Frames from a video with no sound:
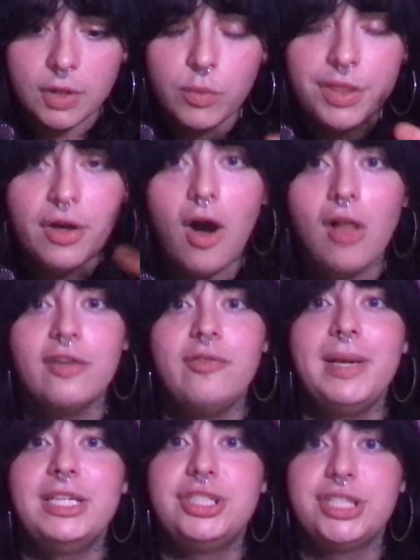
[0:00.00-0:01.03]
with all of
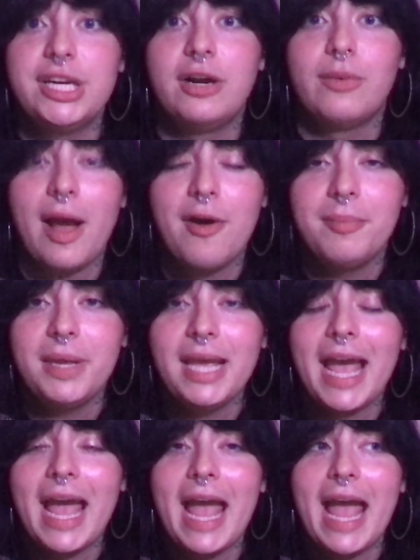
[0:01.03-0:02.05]
my shit around me.